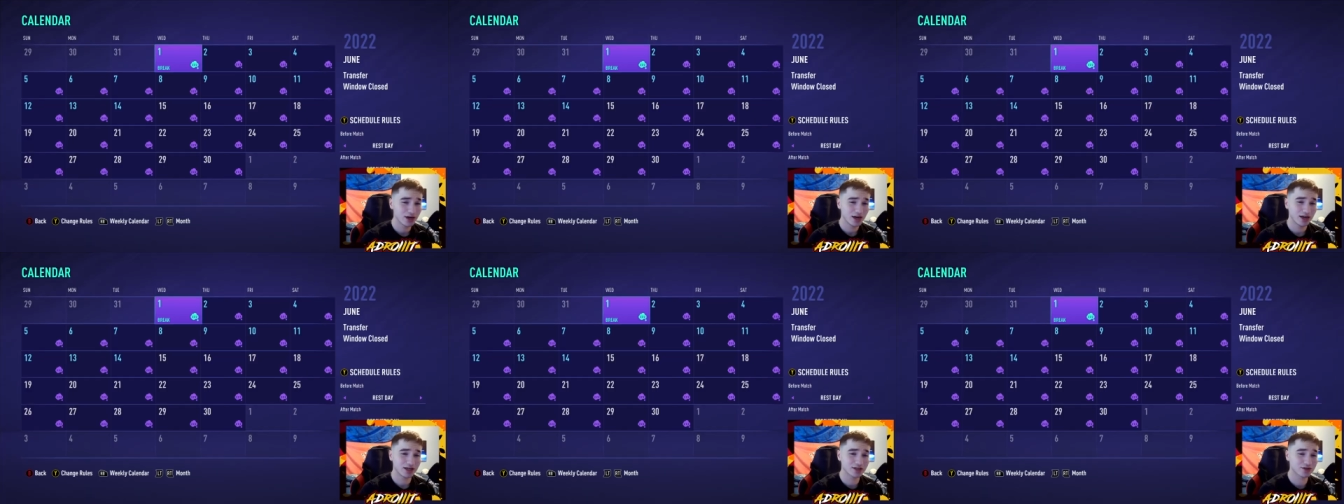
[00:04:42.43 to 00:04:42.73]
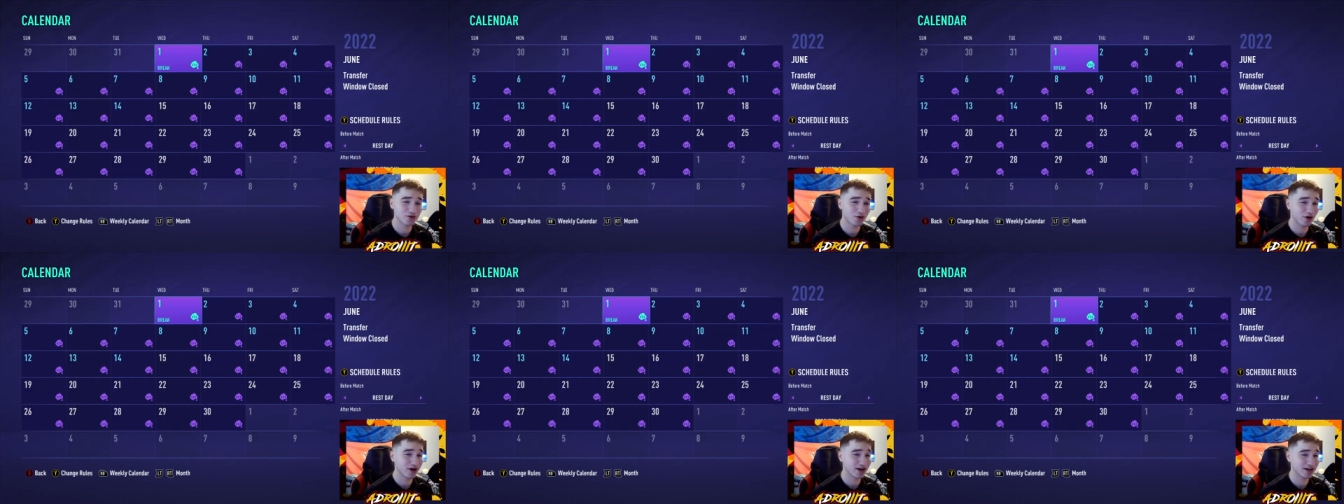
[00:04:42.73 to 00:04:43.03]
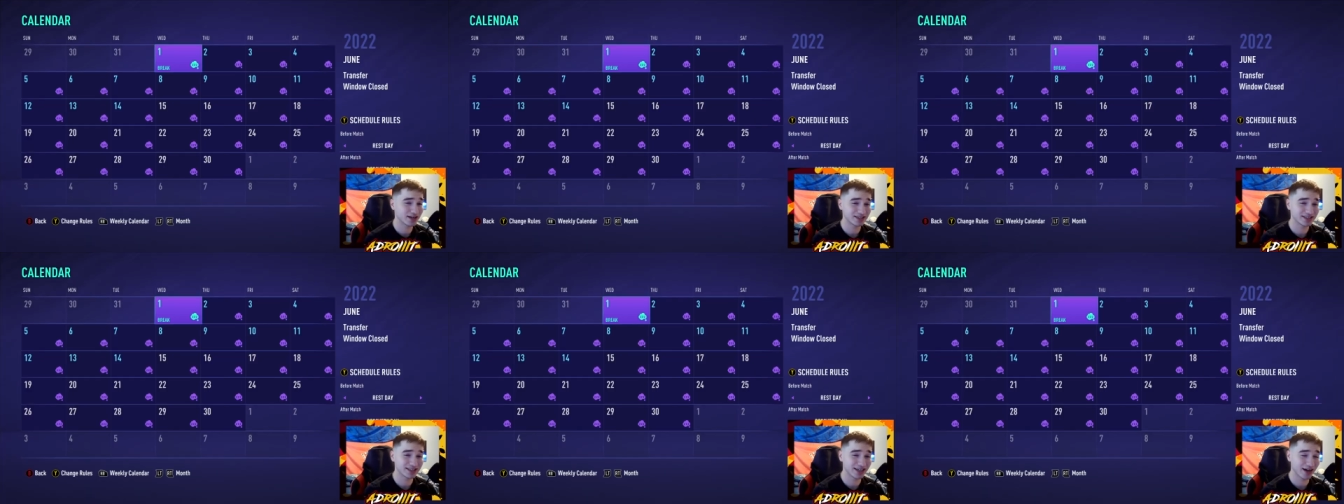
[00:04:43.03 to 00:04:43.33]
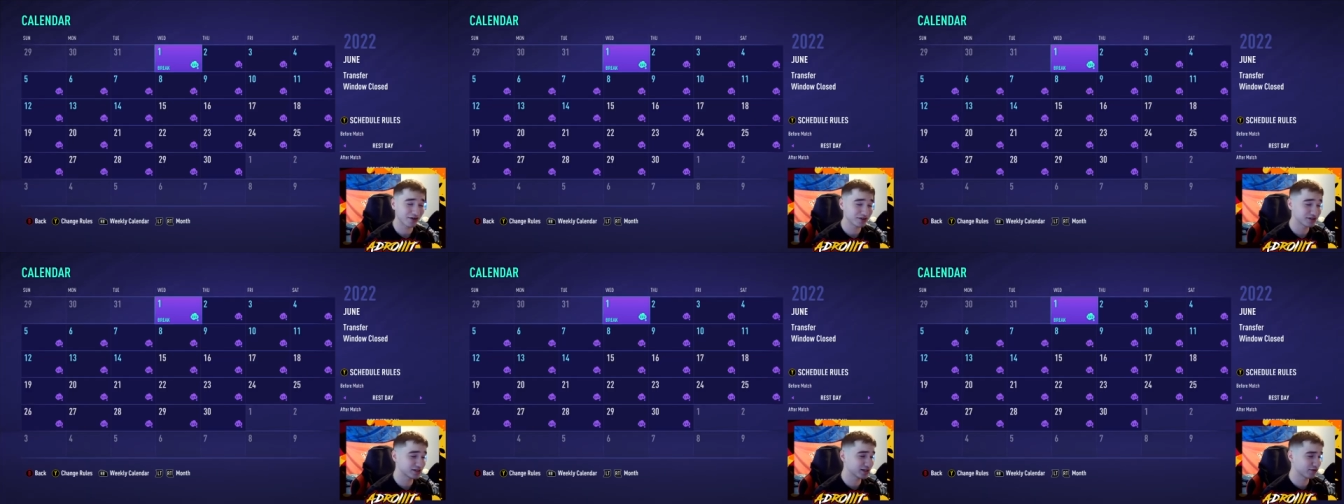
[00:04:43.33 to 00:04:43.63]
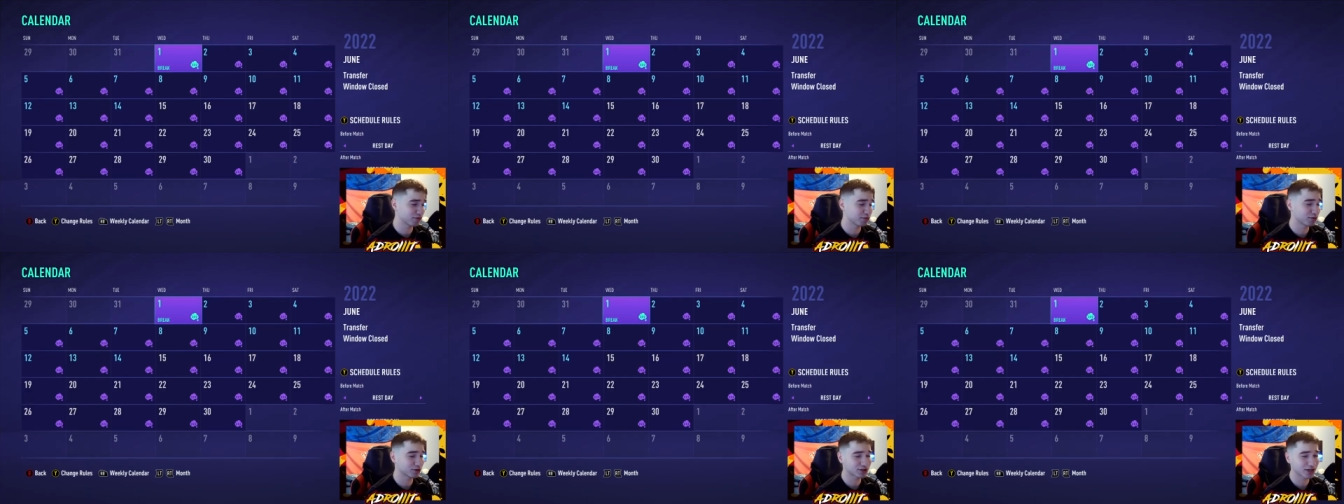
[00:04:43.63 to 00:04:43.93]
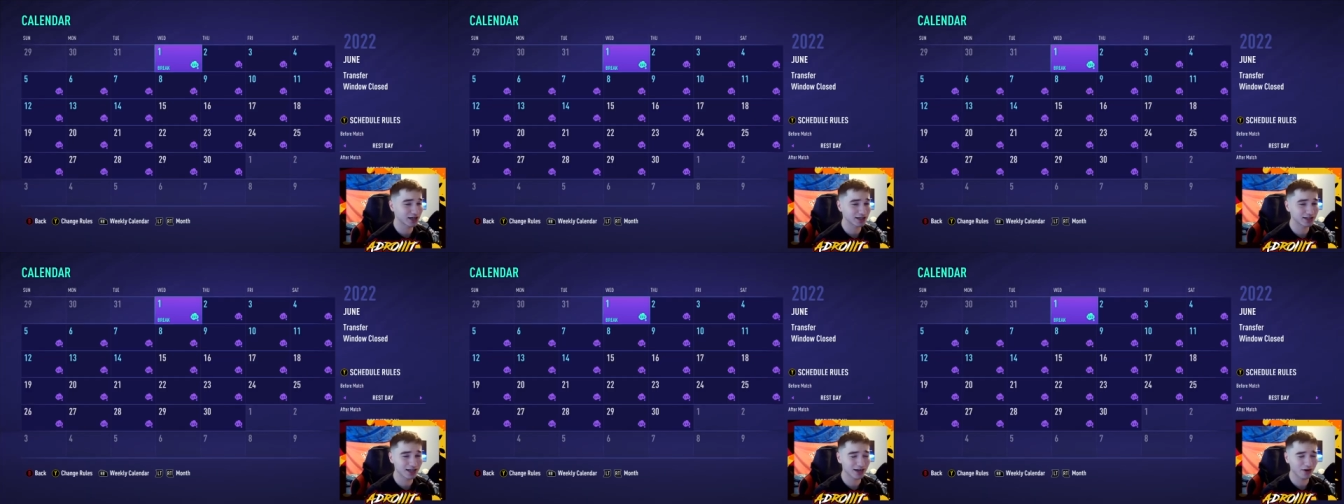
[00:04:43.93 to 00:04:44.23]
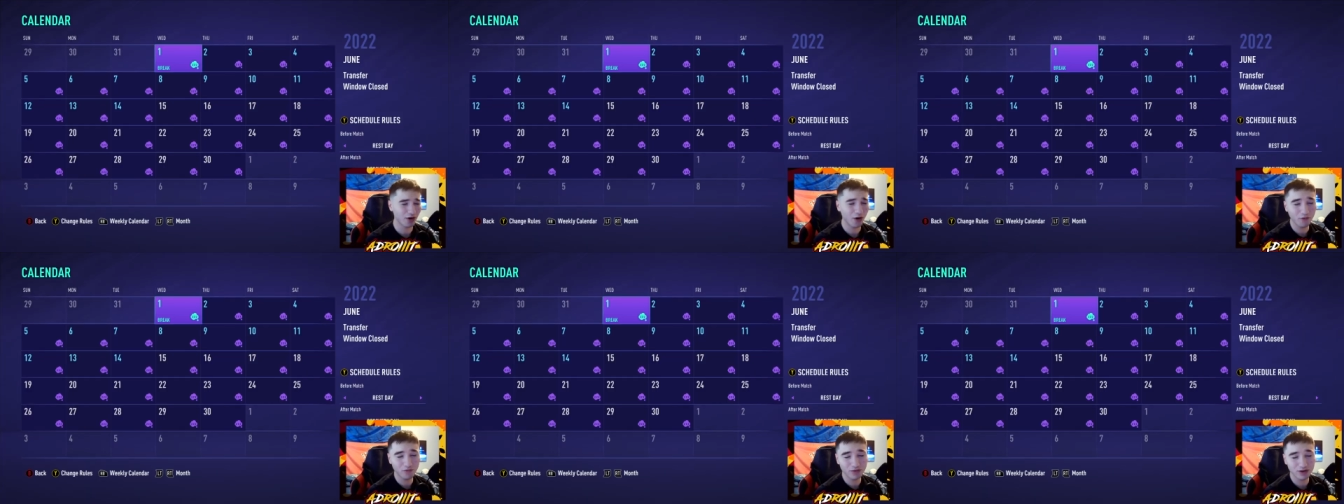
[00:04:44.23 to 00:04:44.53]
Let's go ahead and see how this Liverpool side did.
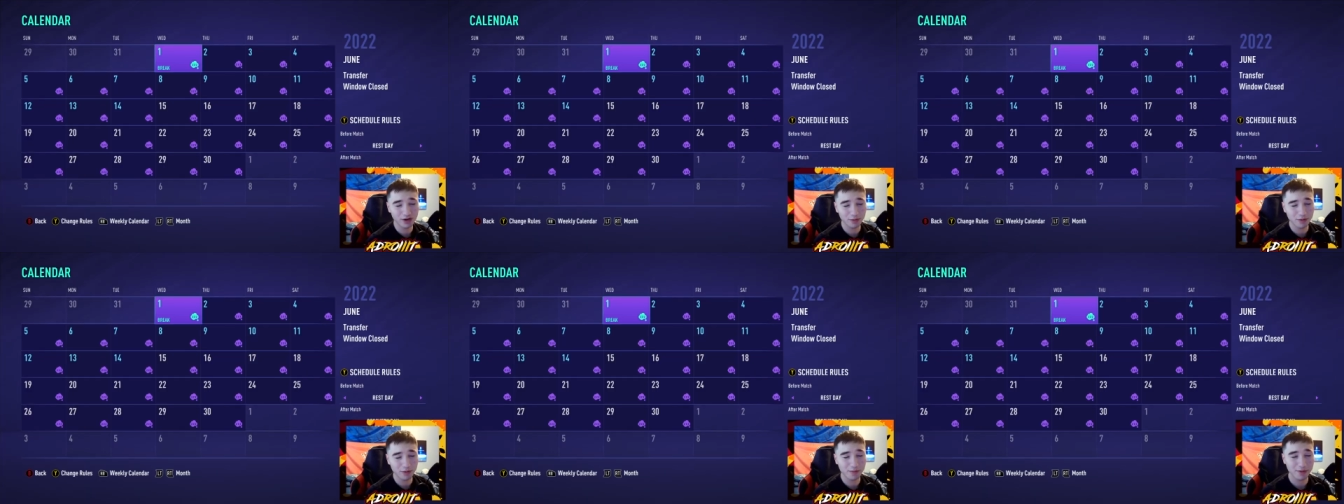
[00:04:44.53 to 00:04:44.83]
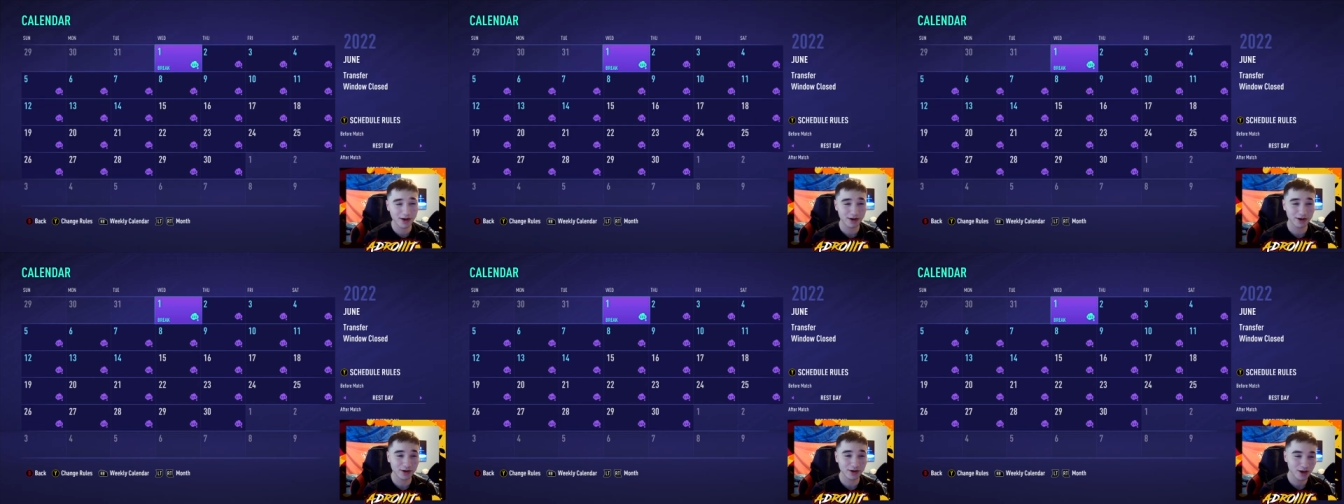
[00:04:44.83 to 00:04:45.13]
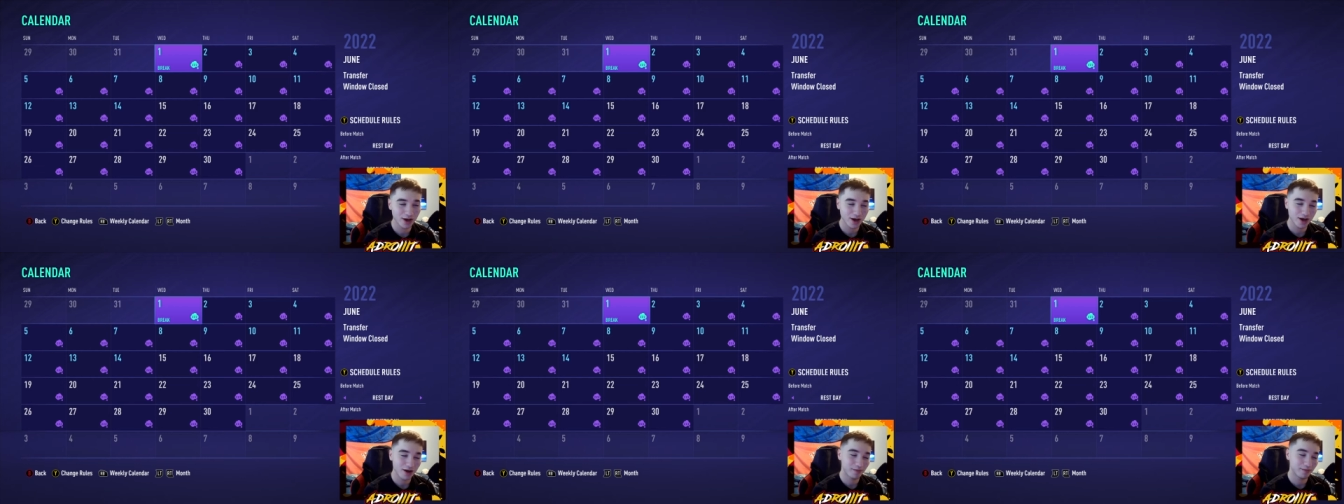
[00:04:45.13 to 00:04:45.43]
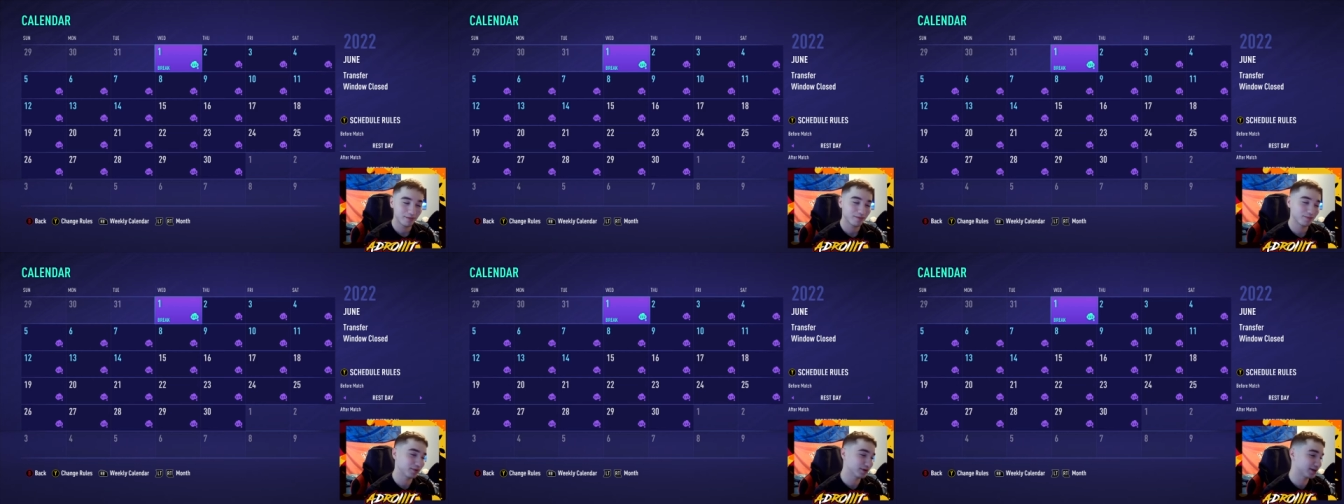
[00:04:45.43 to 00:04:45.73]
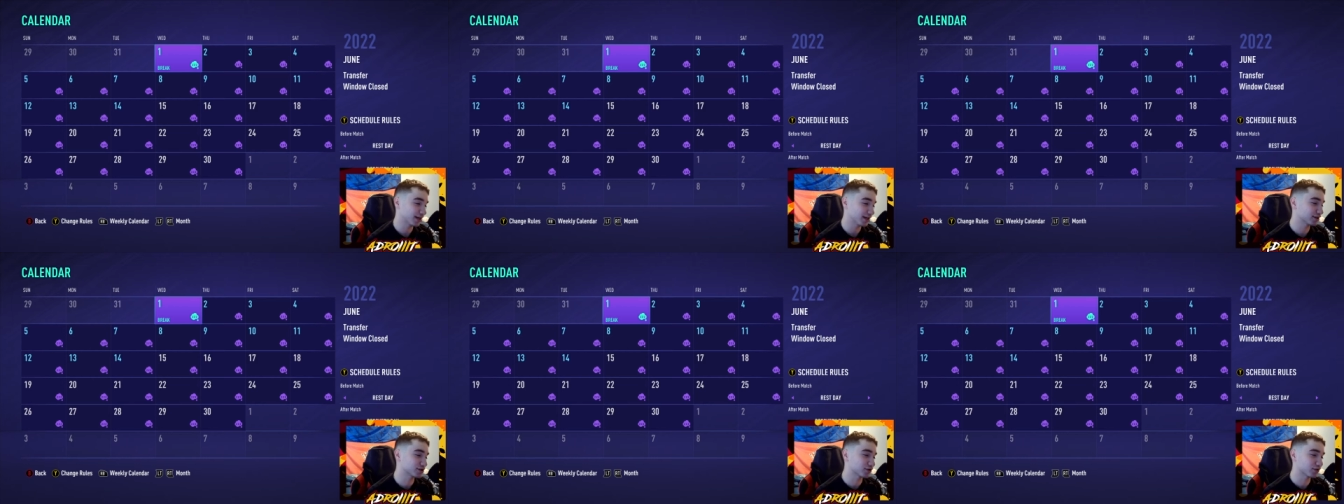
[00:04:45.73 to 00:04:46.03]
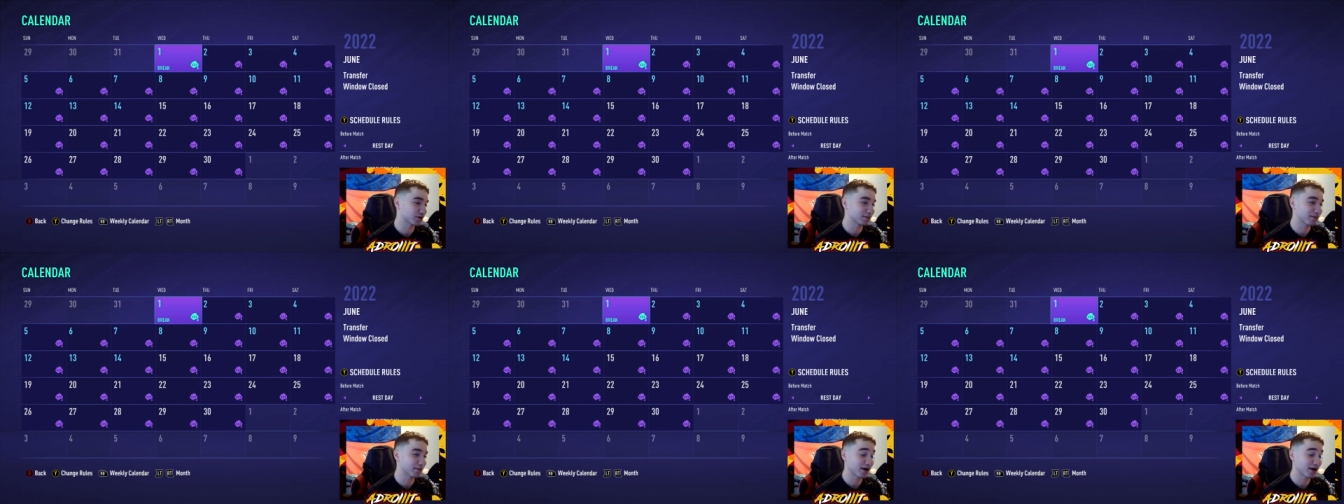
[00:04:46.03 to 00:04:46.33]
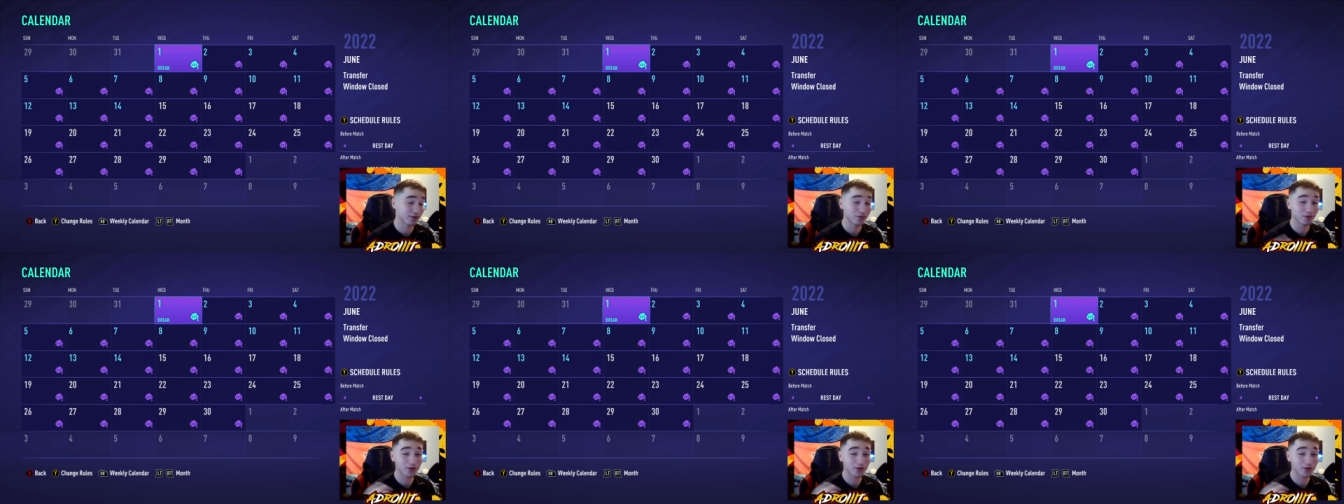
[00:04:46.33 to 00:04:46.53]
Hopefully a little bit better but that doesn't really matter.